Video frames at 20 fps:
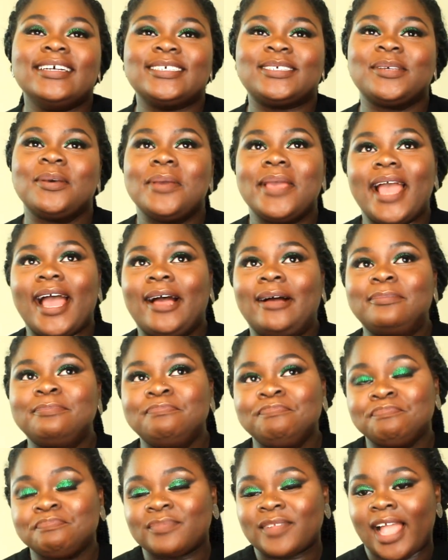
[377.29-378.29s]
So yeah,
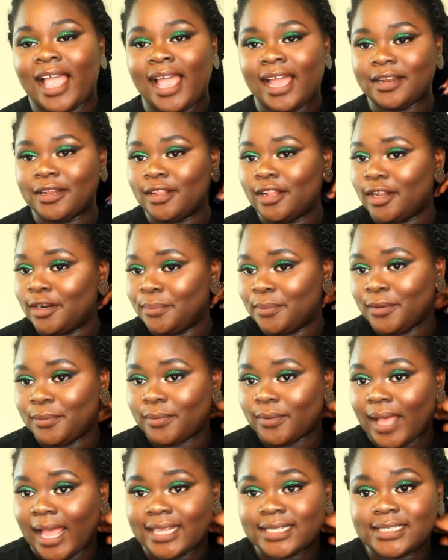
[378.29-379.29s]
I had a lot of
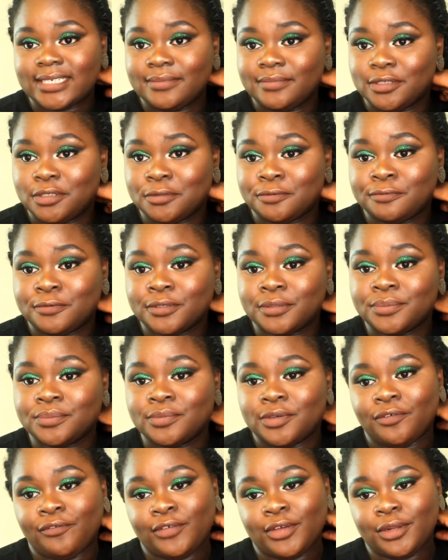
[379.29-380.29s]
people asking me to
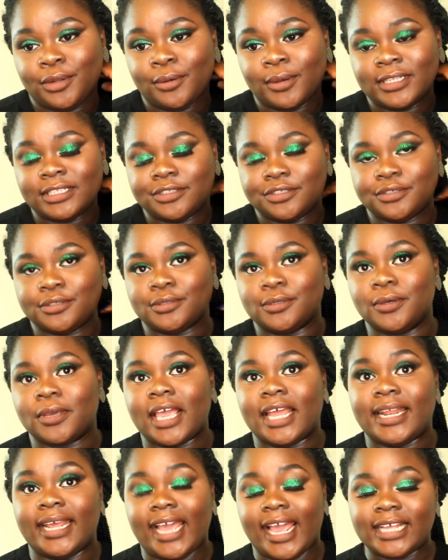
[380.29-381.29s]
film a video on this
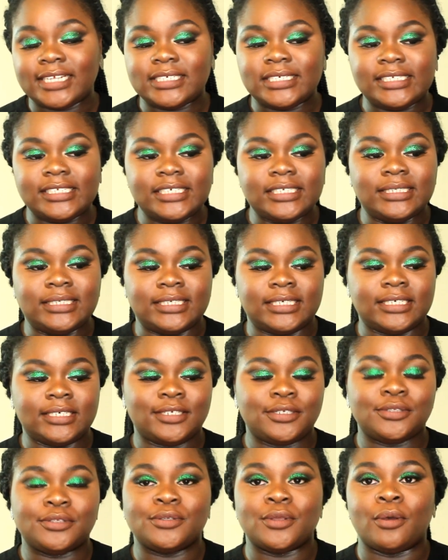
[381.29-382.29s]
look, and I actually
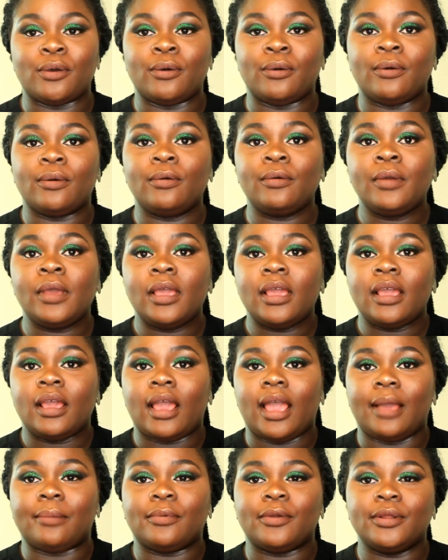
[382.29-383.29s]
did, so
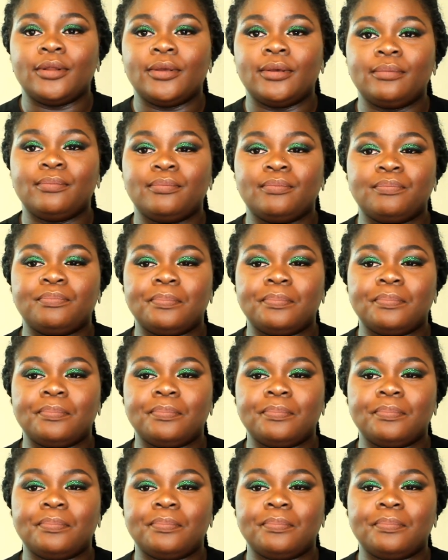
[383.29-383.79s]
I'm gonna